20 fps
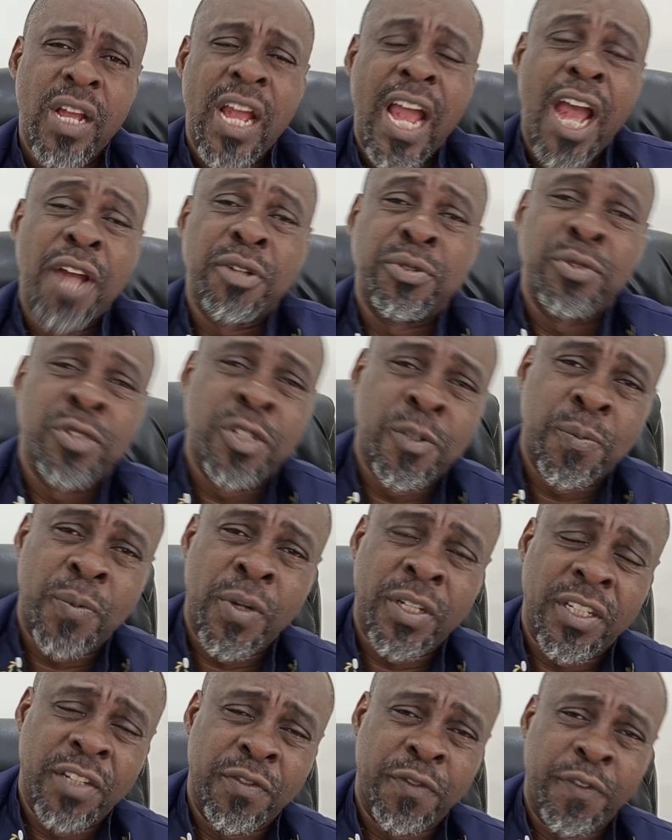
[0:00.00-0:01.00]
How to
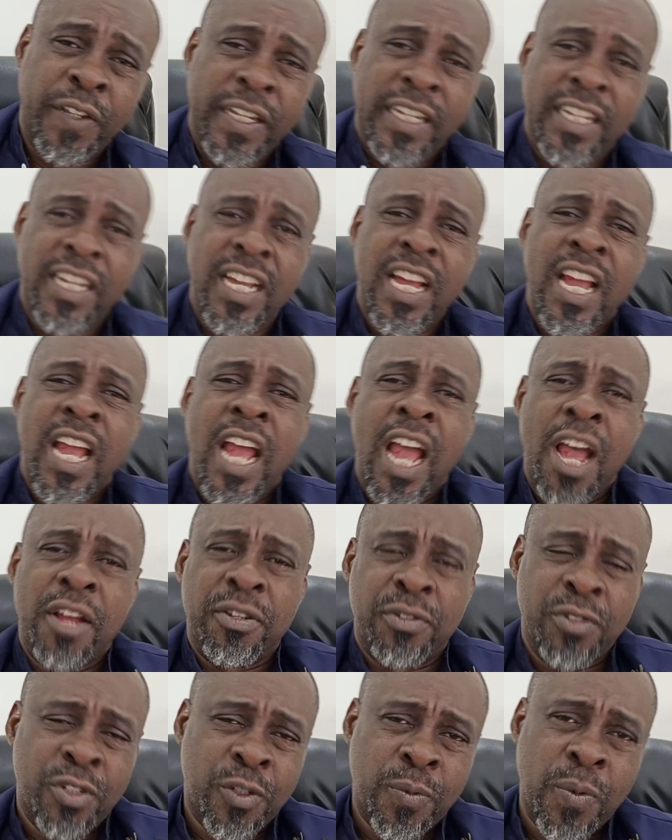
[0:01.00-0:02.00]
spot a fake, how
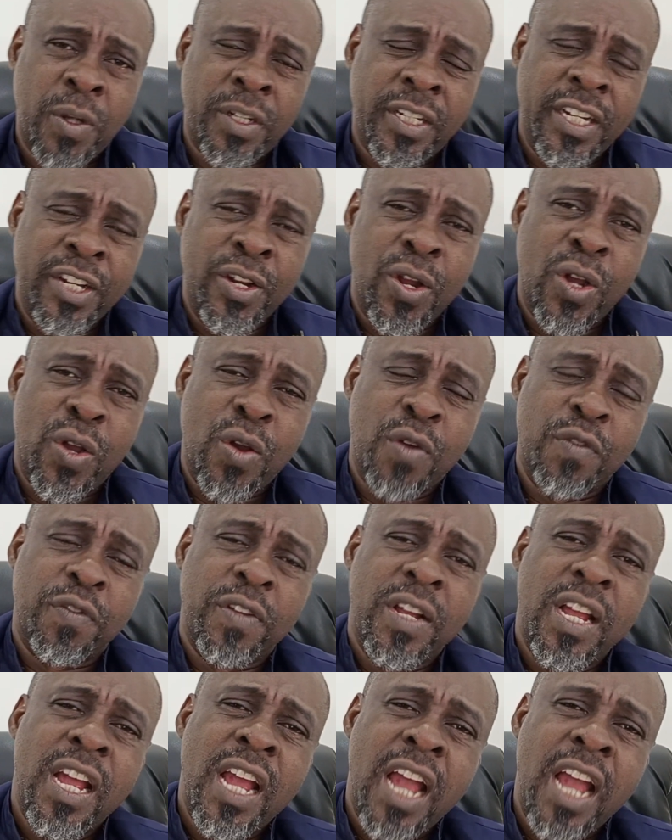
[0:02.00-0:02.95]
to spot a knockoff,